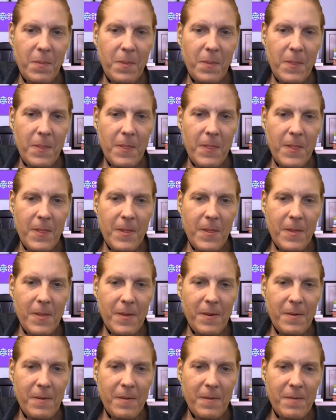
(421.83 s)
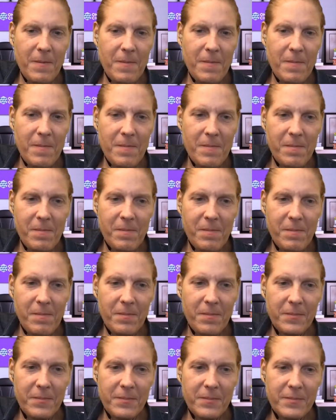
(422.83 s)

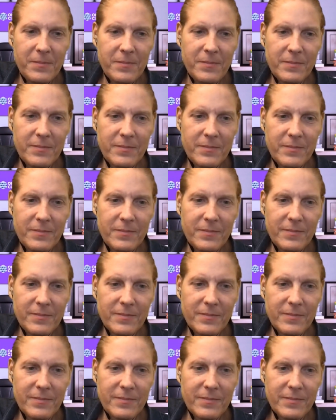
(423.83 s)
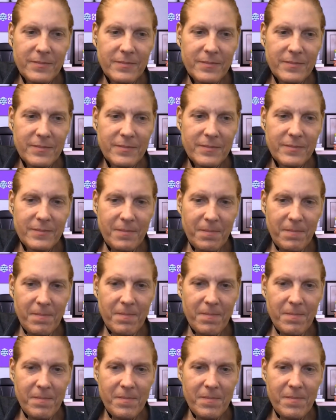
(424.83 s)

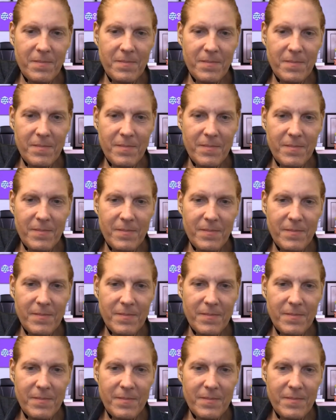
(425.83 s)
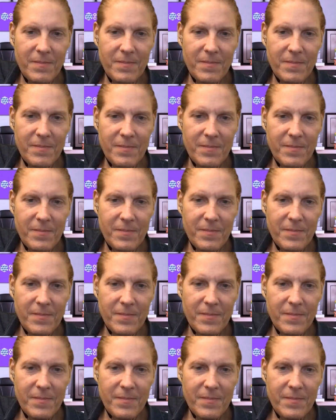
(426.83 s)

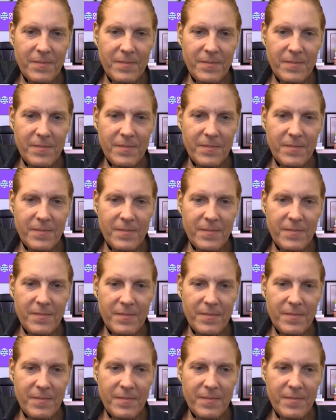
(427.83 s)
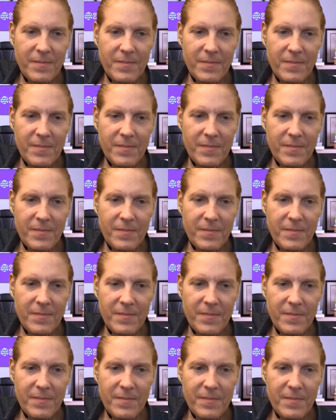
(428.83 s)
This person isn't speaking.